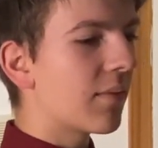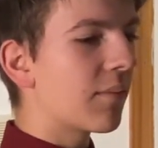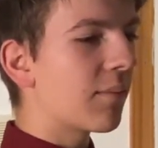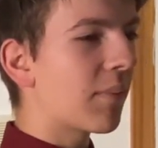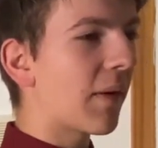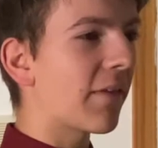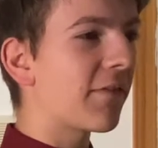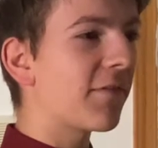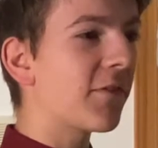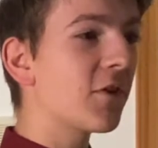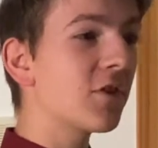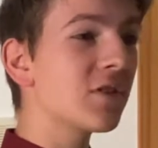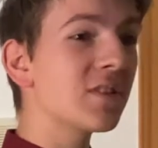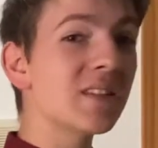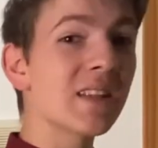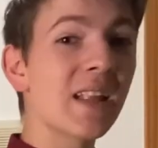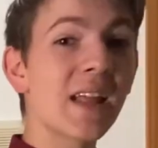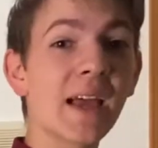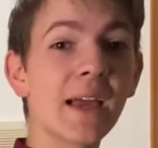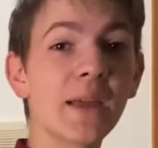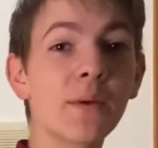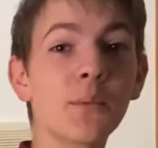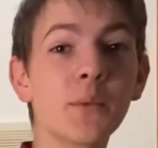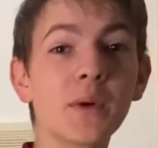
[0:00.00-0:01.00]
My first
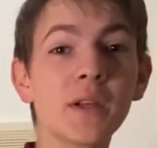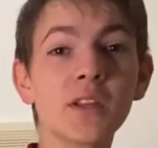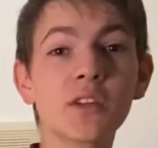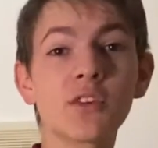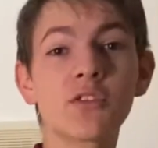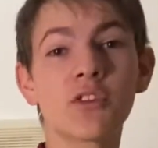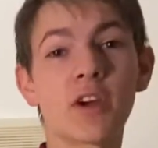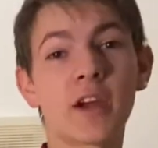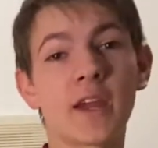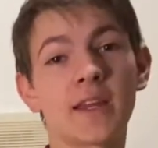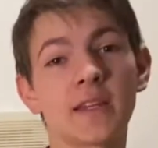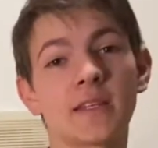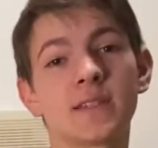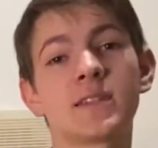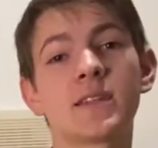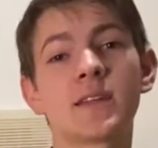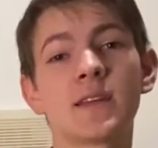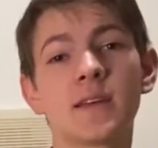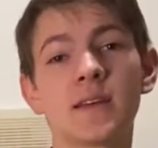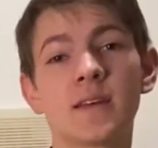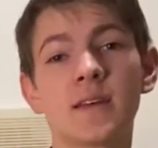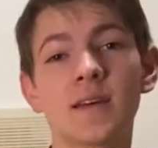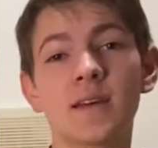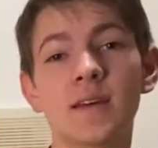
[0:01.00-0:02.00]
line went
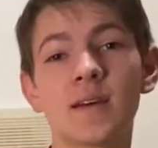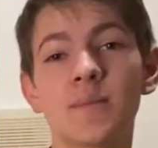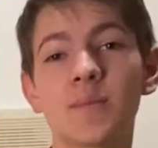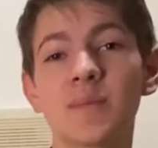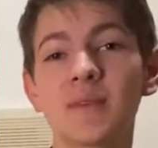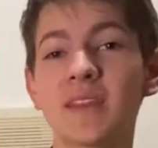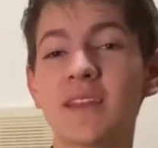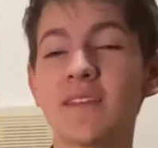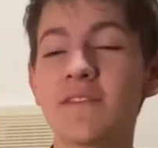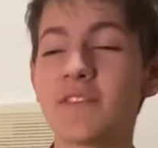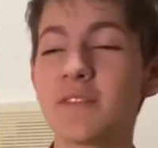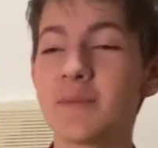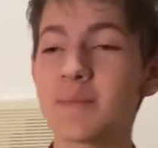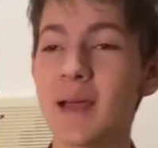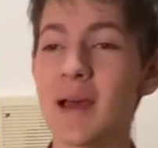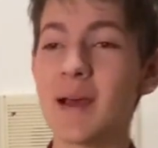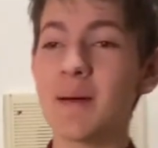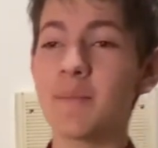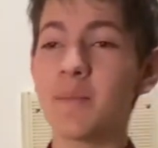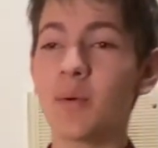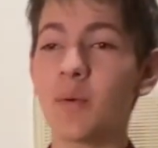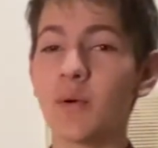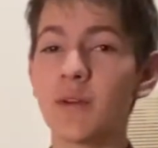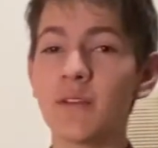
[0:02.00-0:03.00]
great, but then from
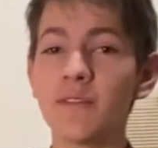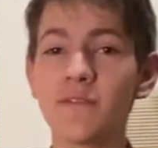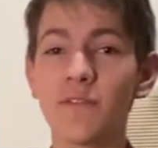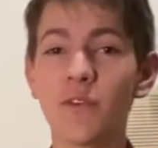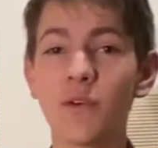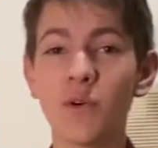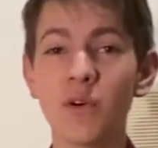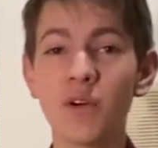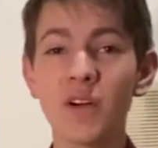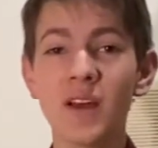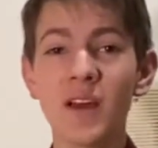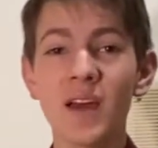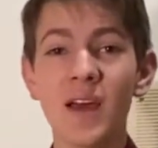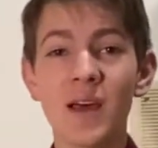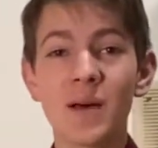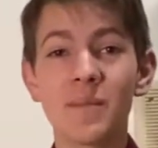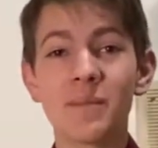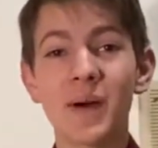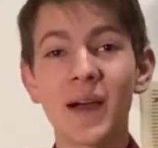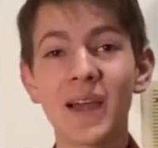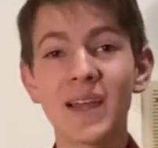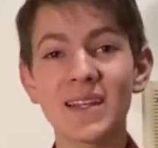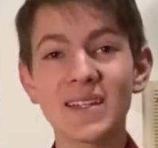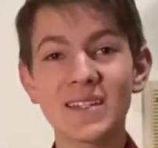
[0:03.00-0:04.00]
that point forward,
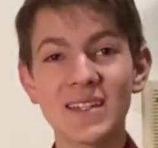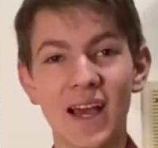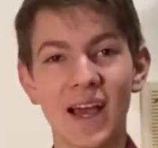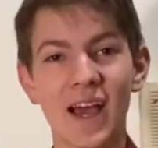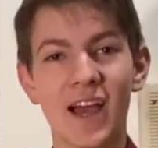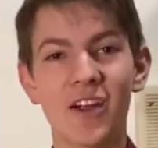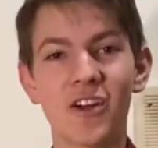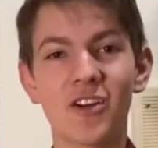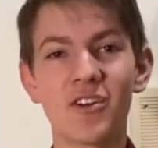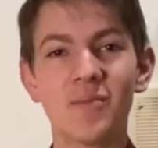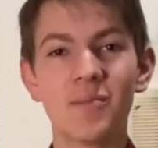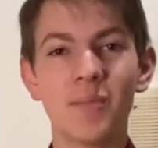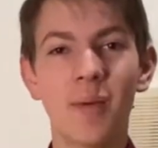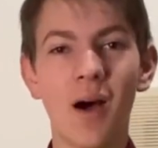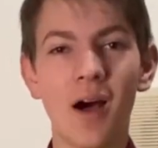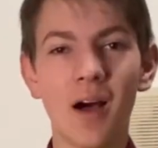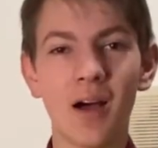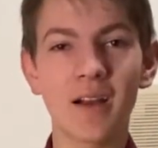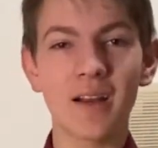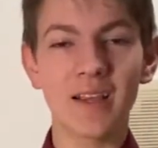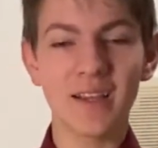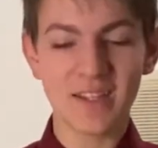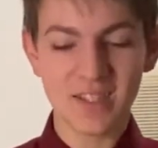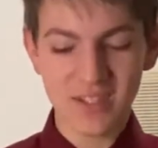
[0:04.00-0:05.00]
my entire
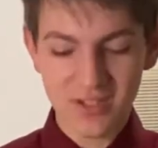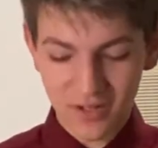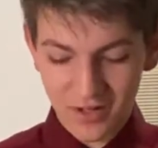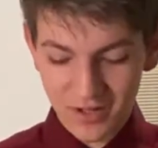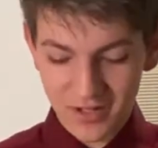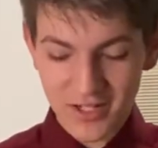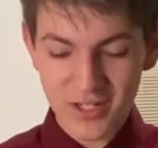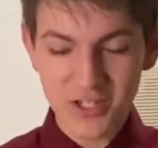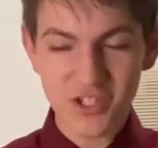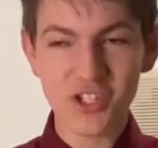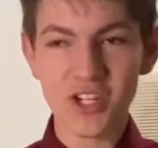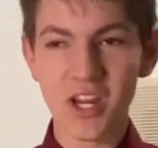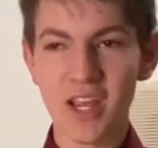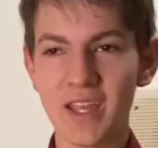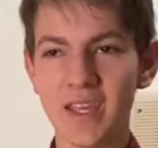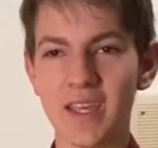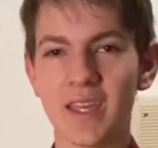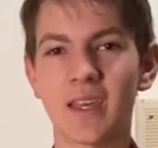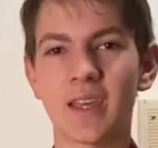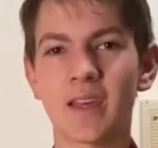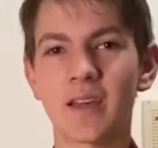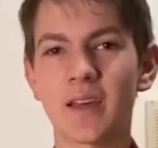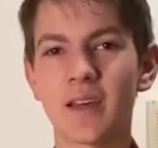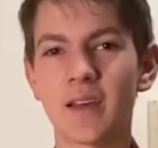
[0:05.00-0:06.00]
body started
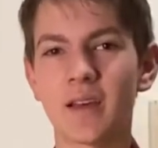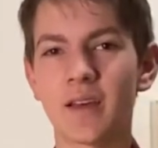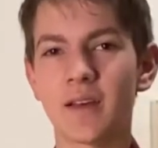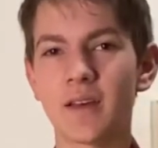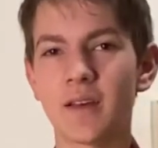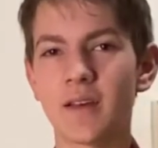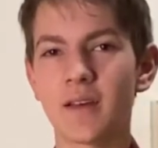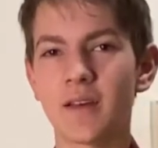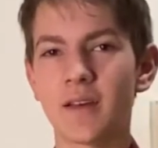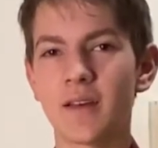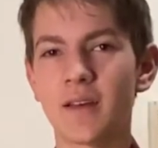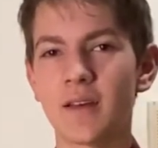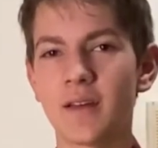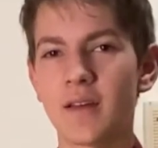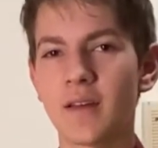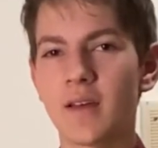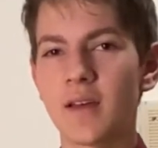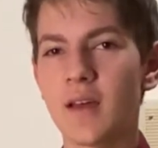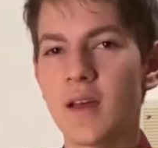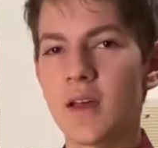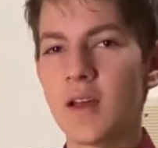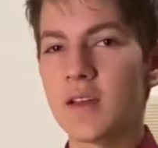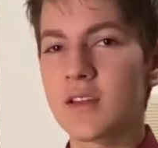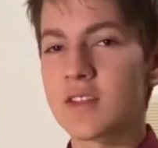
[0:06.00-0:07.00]
shaking
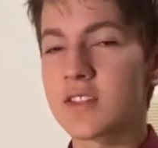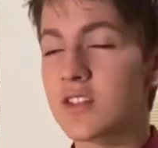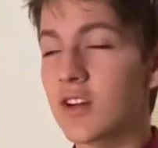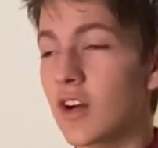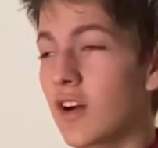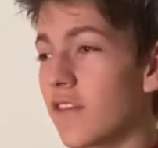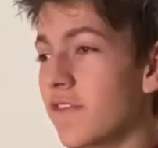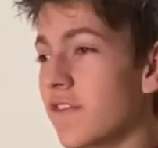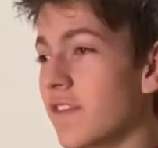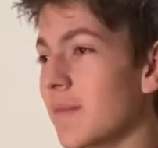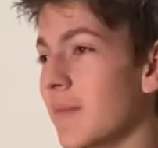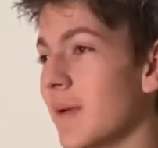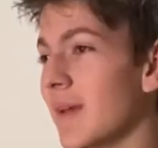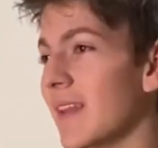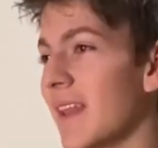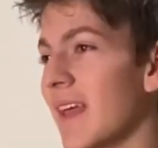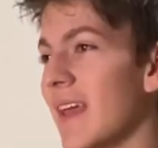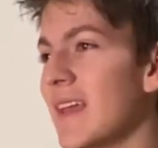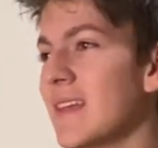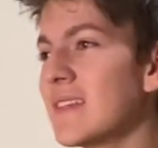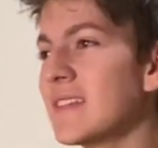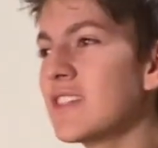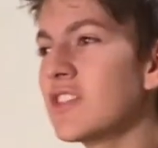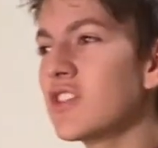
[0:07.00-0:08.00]
started from my
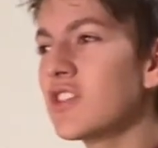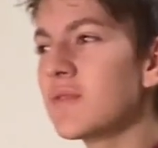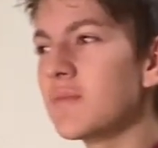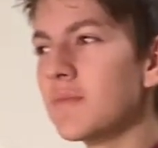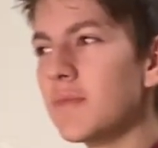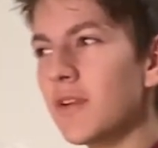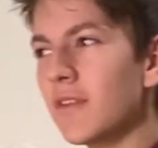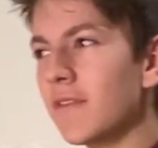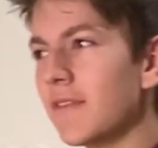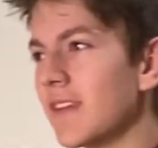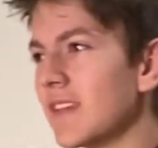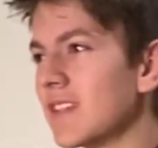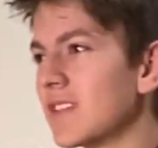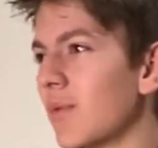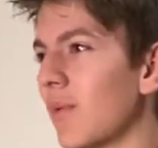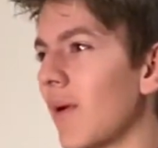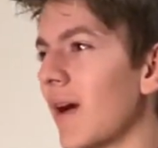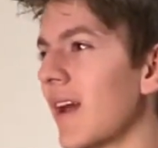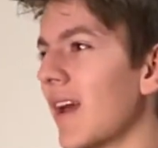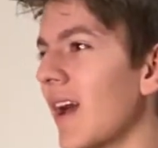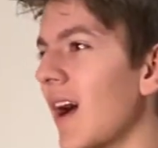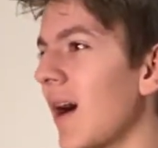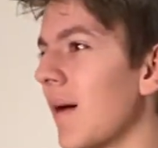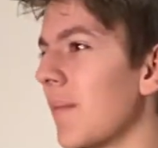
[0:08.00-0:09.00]
legs and just moved its
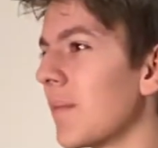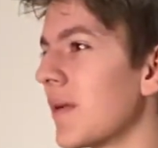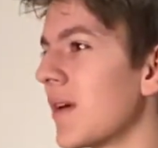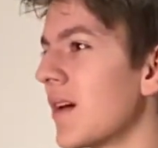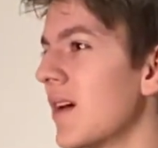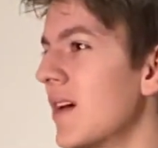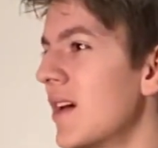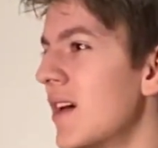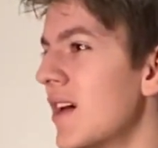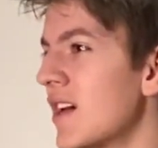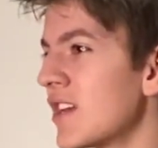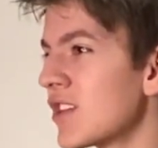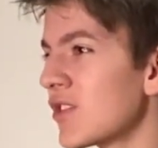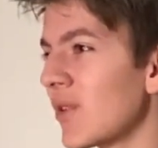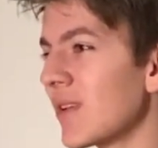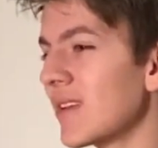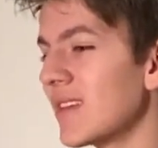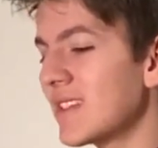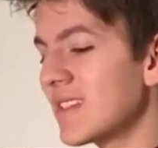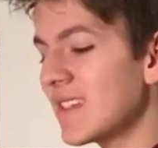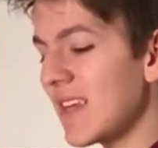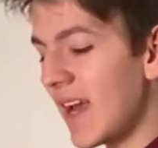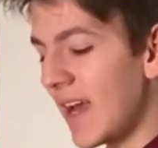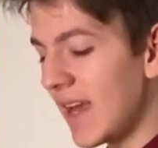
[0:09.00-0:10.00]
way up. So I
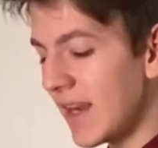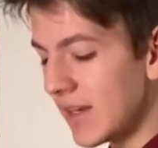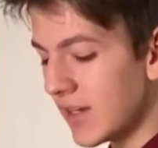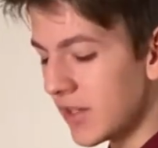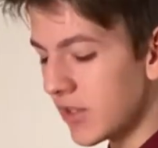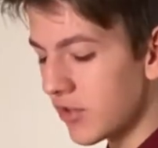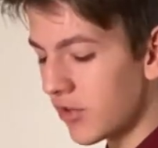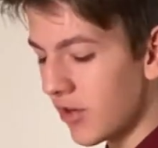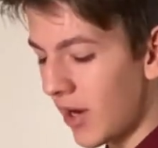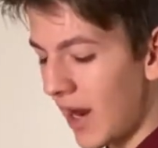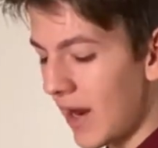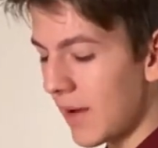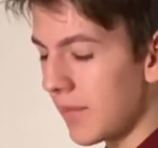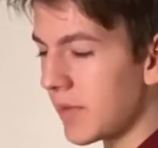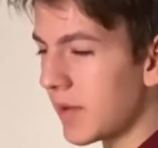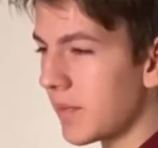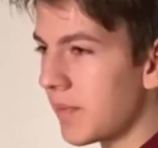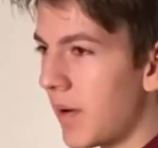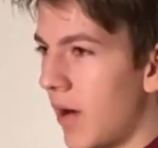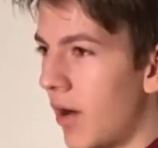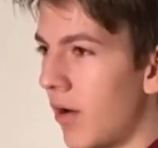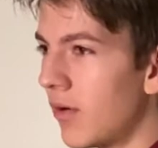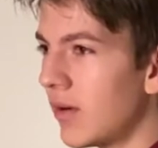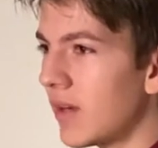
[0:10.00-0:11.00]
decided to grab the
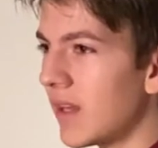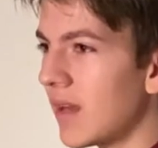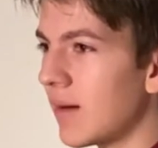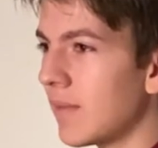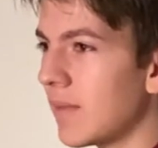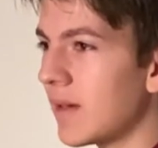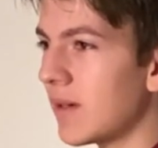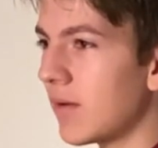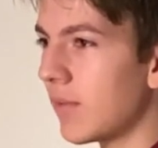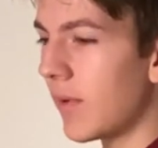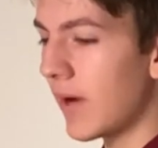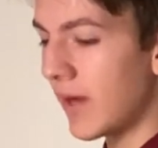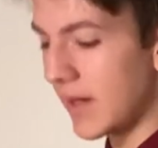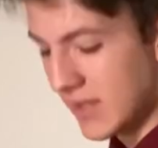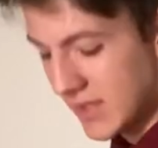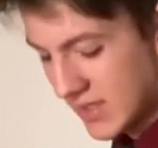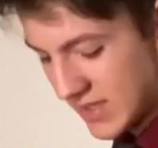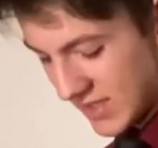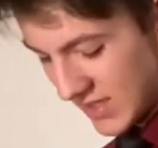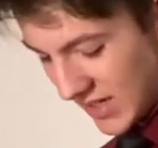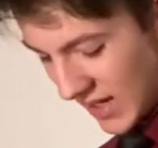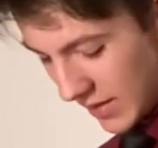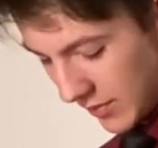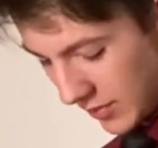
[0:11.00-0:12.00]
podium in a way to
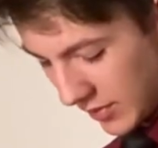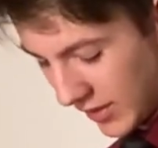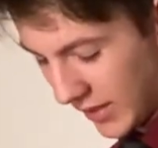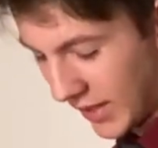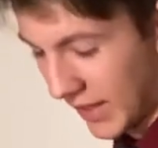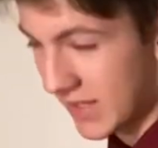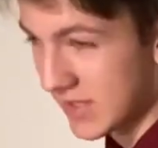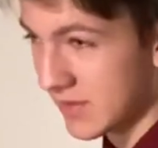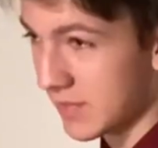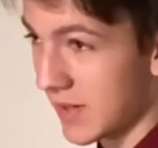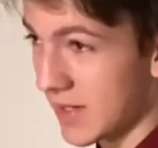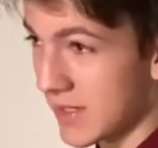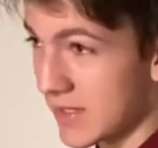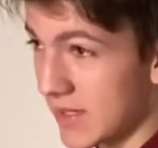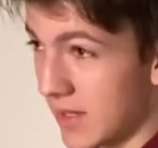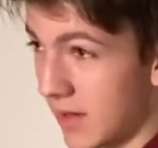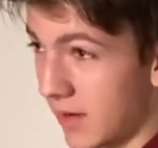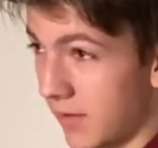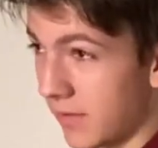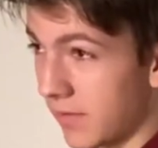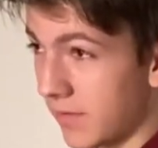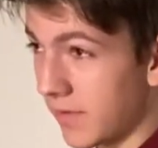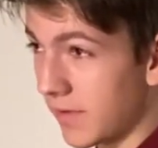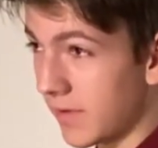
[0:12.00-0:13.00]
stabilize
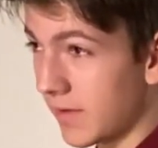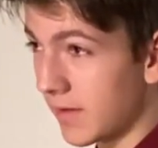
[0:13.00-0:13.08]
myself.